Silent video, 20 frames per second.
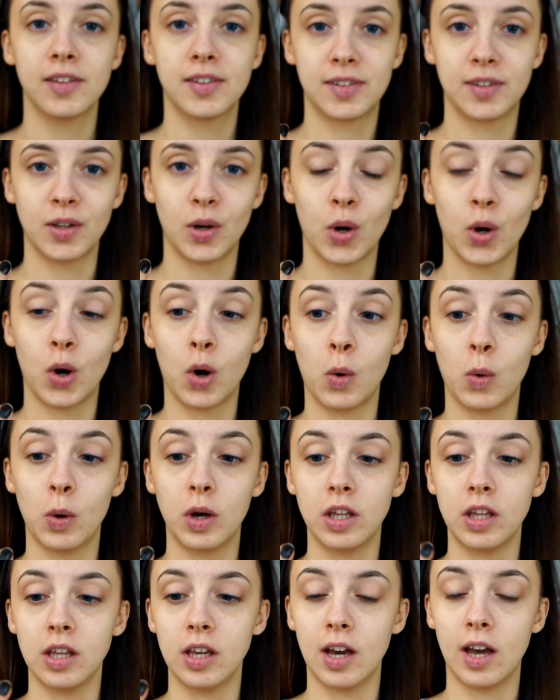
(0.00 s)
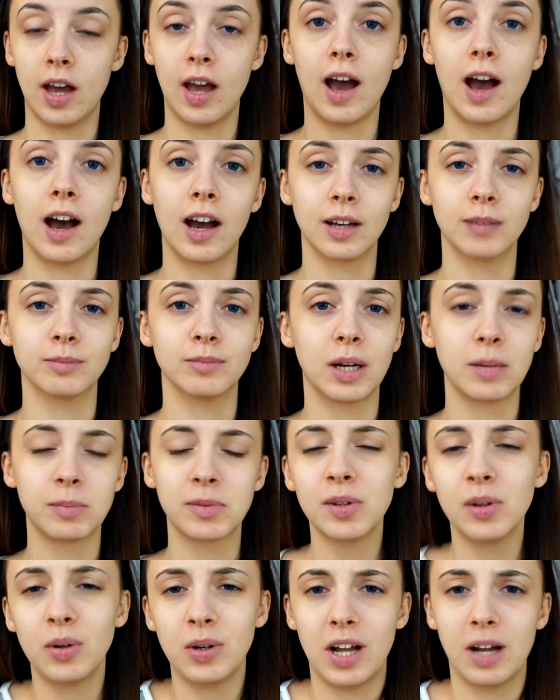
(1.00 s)
So yeah, I'm
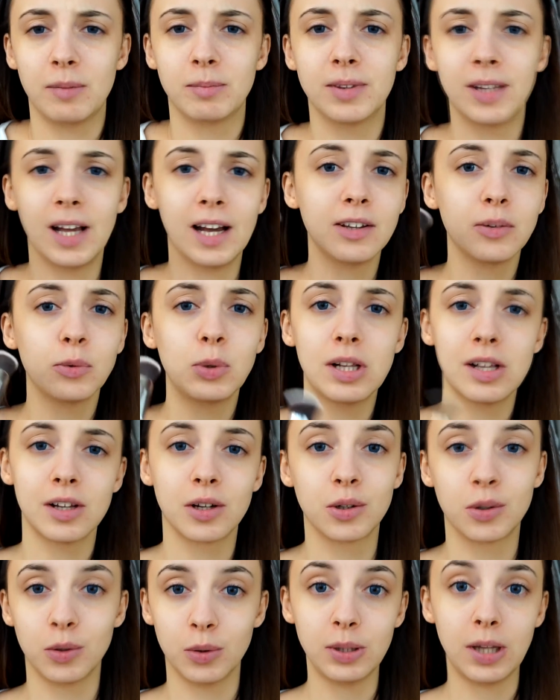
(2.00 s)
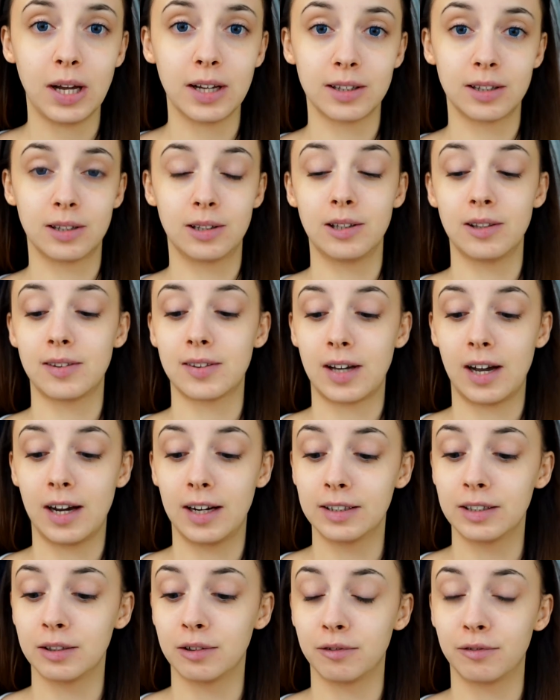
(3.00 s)
sorry, I'm not really good at this
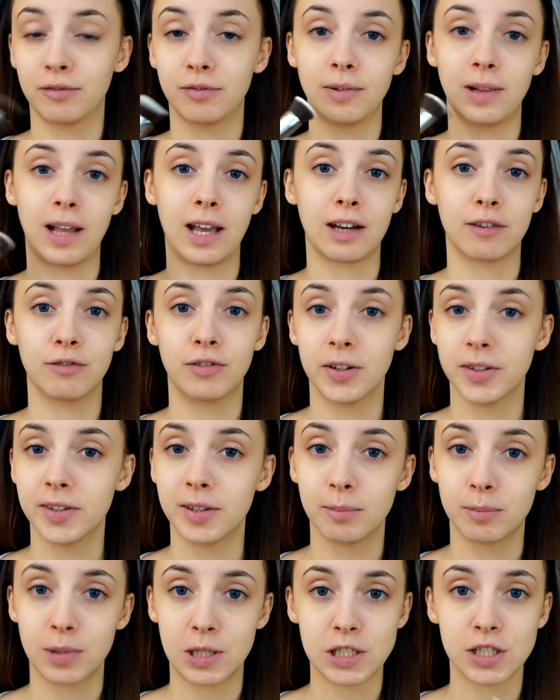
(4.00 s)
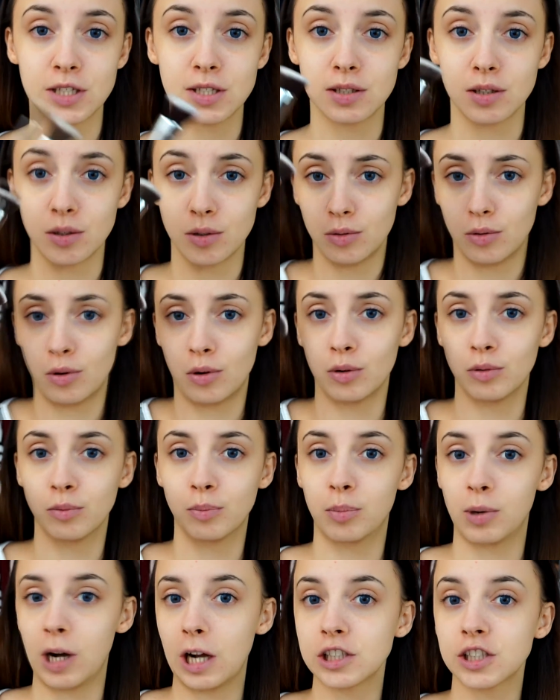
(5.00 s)
kind of like first impressions
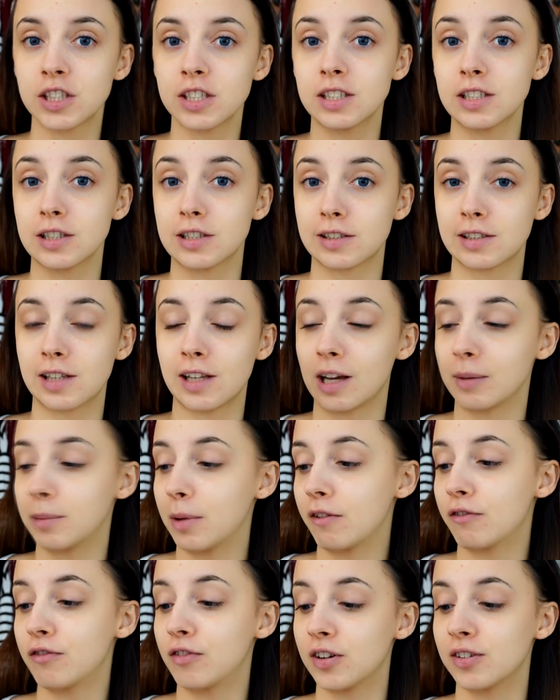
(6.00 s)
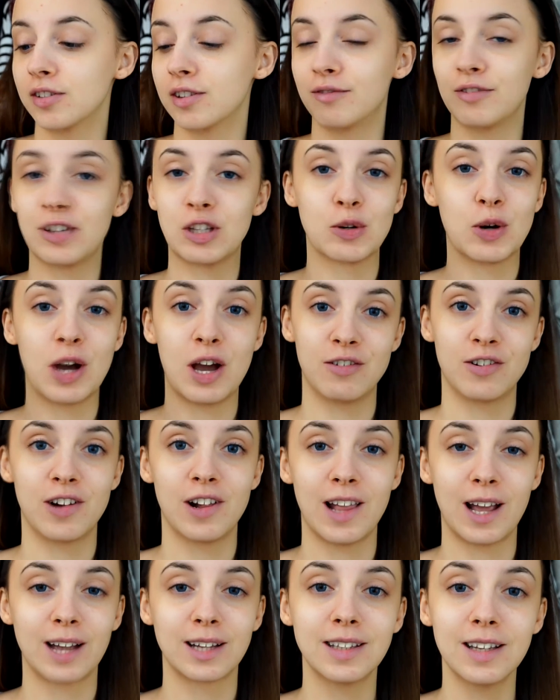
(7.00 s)
on brushes. This is like my first video ever
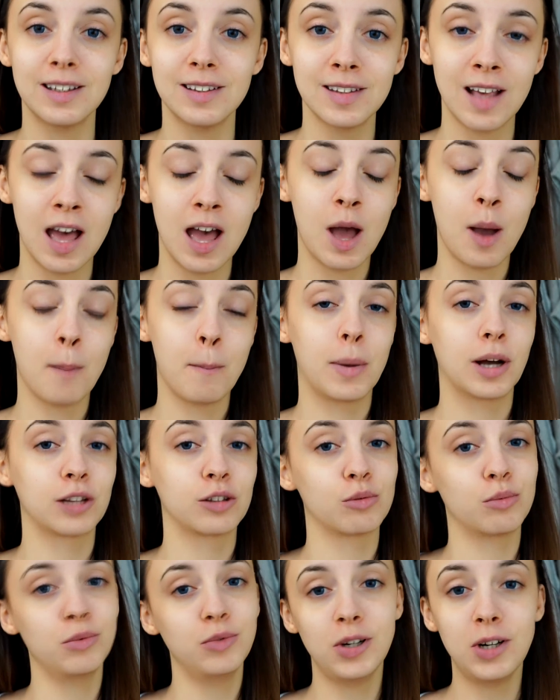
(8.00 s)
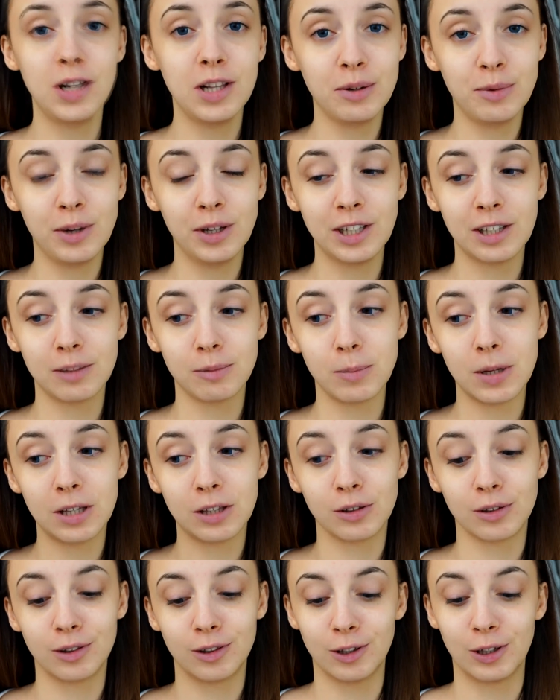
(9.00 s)
like this, but you really wanted me
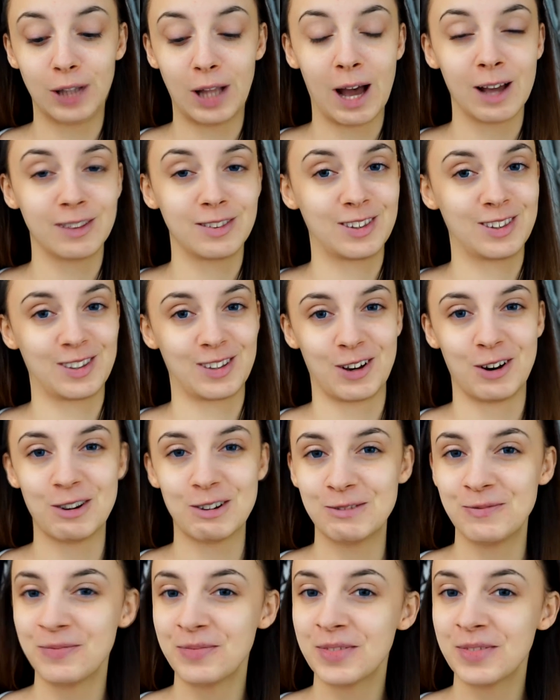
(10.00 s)
to do that, so